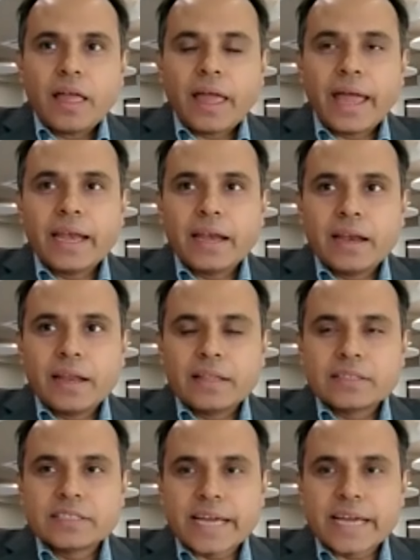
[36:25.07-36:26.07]
And
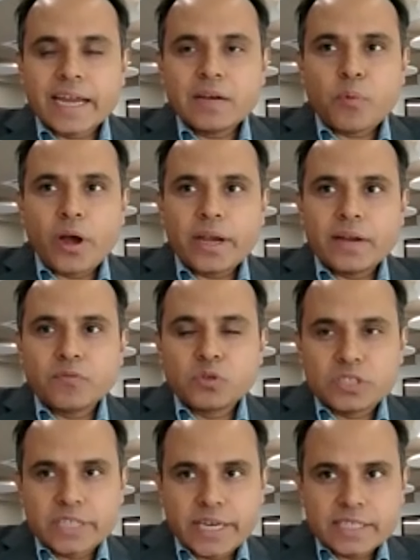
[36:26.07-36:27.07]
second point I would
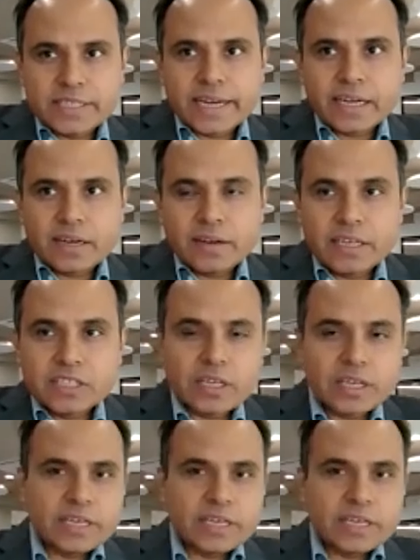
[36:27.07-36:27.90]
say is that is the